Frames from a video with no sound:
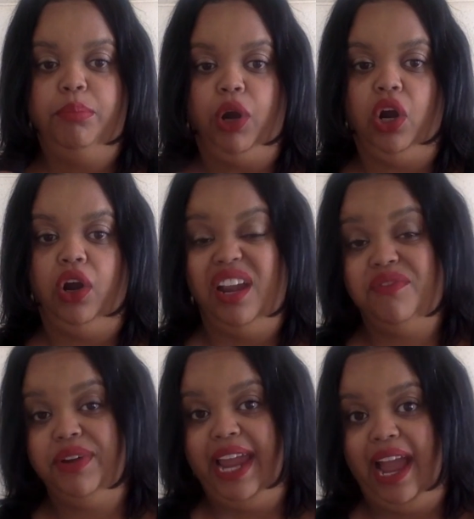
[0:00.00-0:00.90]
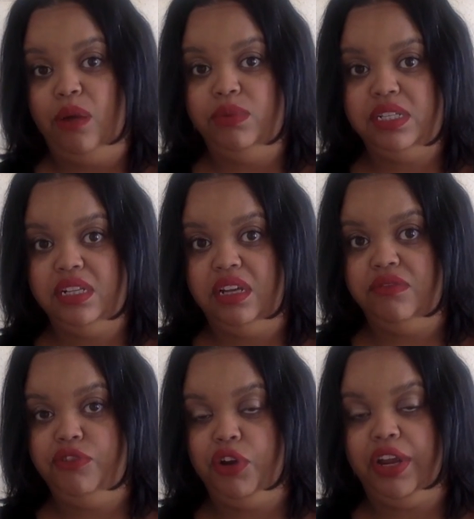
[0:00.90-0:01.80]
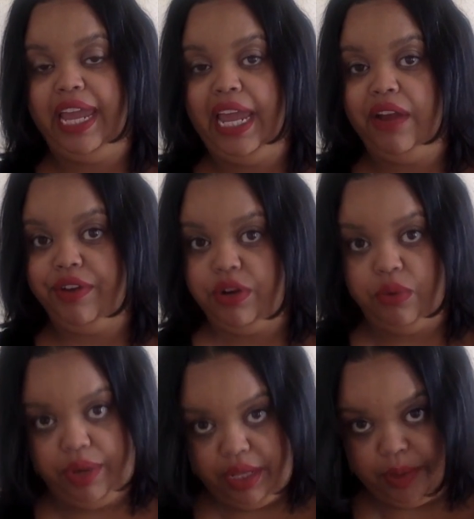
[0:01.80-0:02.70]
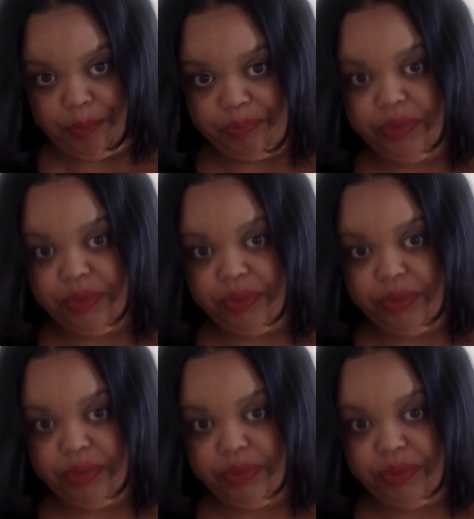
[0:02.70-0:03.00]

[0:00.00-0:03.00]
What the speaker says: per every ounce of your carrier oil.